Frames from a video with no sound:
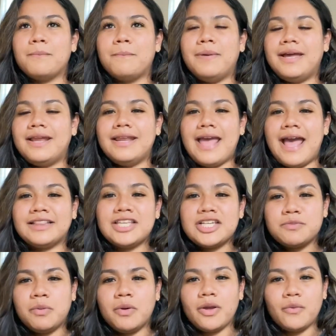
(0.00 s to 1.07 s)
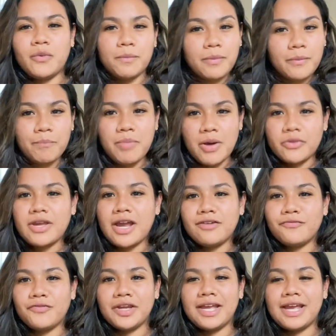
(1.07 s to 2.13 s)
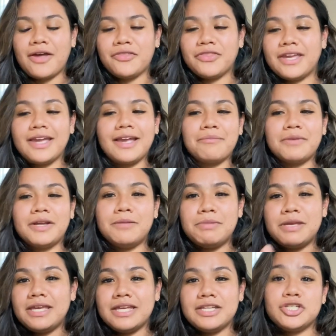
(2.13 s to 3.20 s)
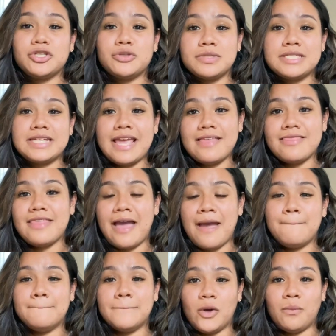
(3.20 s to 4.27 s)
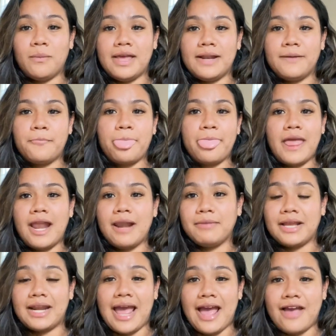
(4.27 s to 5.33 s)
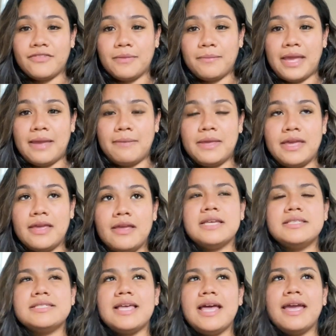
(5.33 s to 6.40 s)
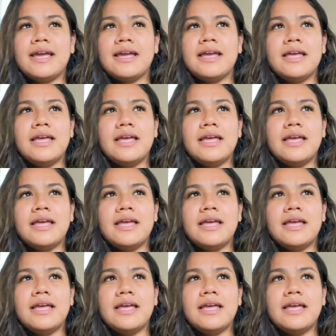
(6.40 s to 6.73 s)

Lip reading: But at this point, we're both kind of freaking out, thinking I'm gonna be induced in that moment, and I'm gonna have the baby. It's like